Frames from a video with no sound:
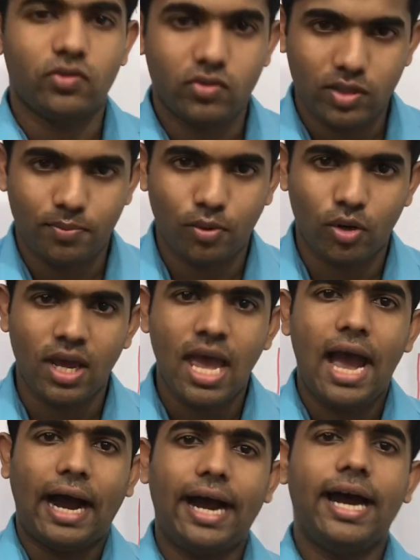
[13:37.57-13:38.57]
for support
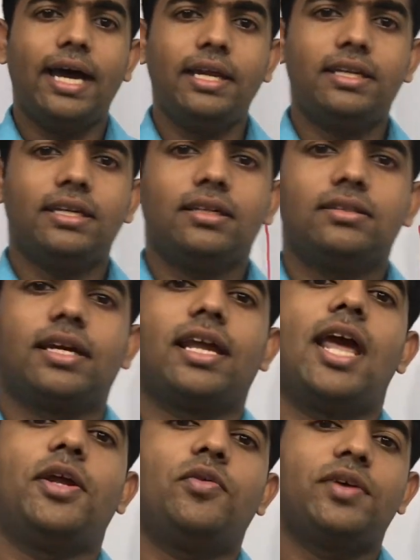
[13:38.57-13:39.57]
and the
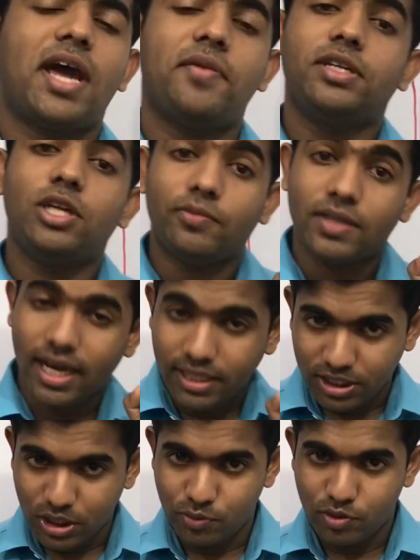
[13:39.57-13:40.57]
line of gravity of that
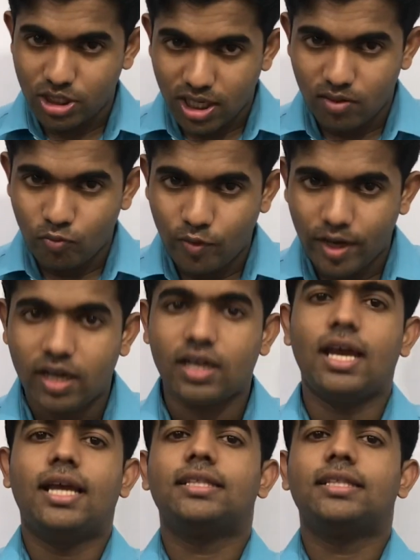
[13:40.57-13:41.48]
individual where